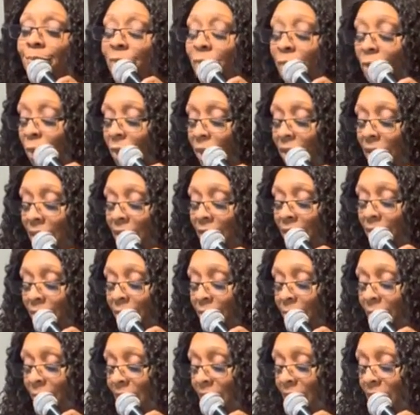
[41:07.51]
Or is he
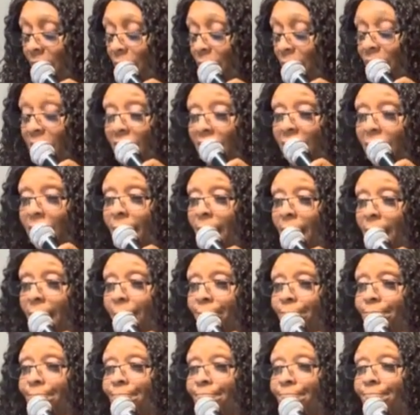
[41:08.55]
just written on Sunday?
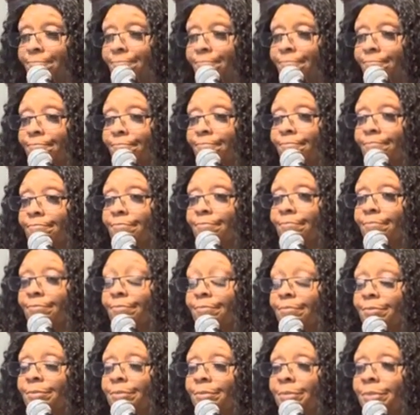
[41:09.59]

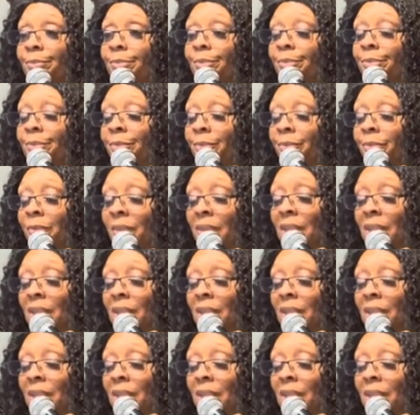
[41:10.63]
Hmm.